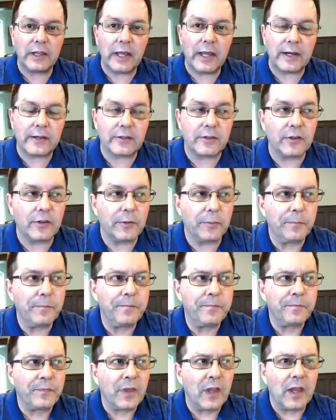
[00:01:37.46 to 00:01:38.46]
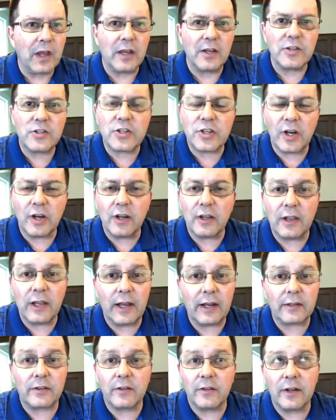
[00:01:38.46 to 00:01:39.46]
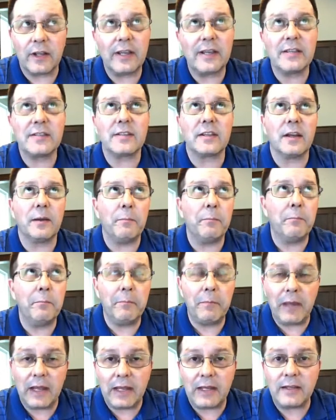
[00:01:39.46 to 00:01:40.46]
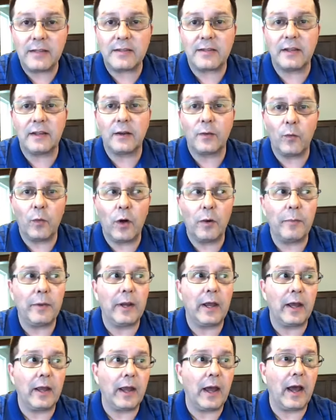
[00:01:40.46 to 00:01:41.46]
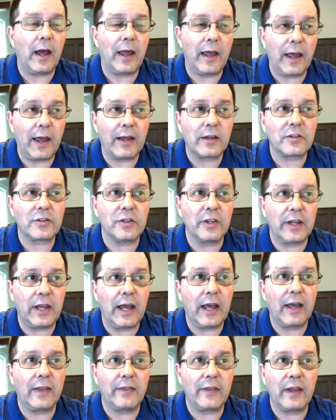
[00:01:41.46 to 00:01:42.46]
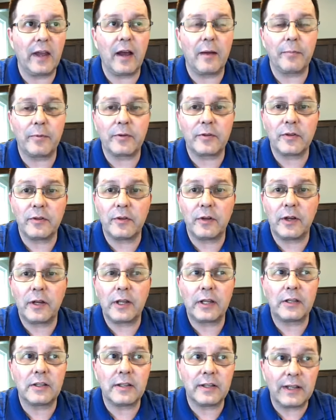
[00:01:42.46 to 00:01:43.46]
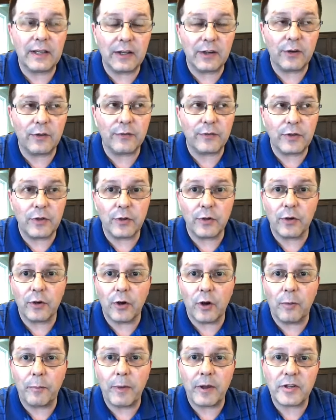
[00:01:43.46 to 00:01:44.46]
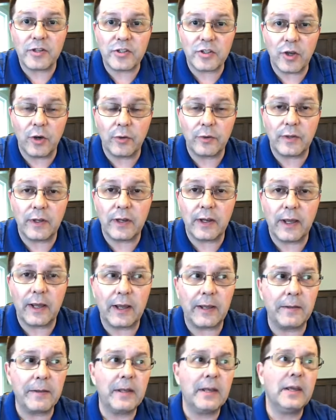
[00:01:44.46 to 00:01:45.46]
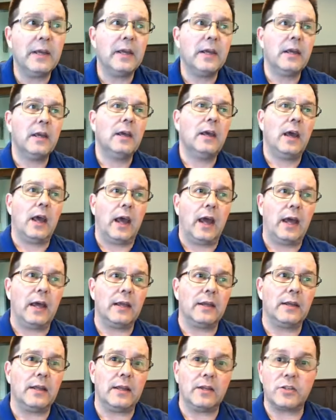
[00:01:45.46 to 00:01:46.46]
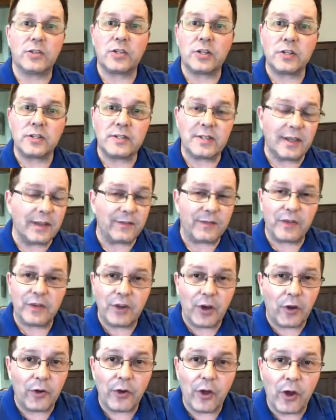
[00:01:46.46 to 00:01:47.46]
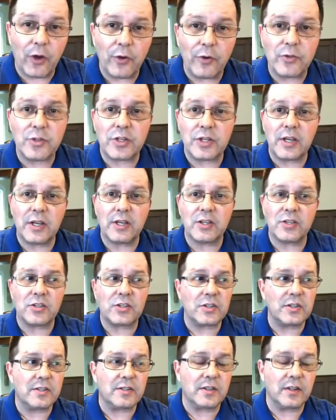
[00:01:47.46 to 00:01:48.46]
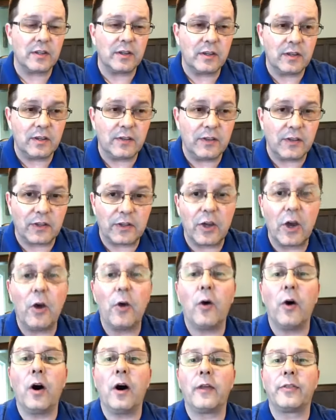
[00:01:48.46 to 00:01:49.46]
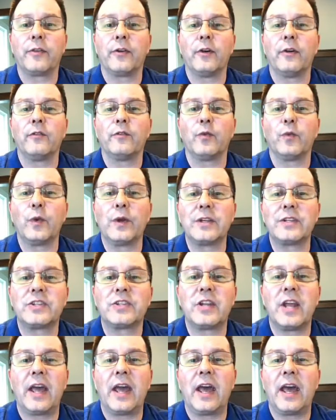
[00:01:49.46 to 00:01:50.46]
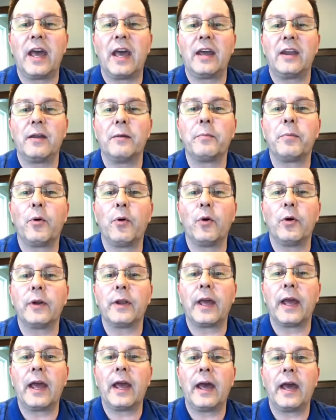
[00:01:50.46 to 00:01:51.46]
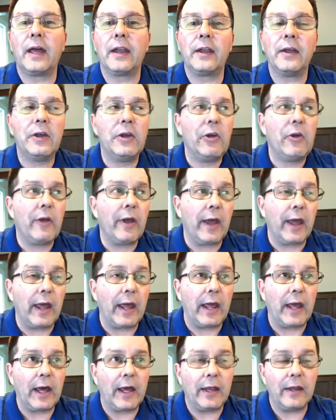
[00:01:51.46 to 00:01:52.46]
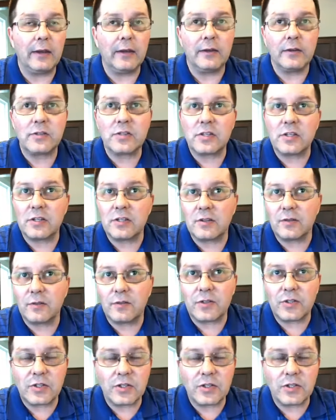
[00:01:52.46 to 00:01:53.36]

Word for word: Lecter. And Sharon Lecter is an amazing woman. I actually had the opportunity to interview her on my show today. And she's, if you don't know who she is, she's the co-author of Rich Dad, Poor Dad, and she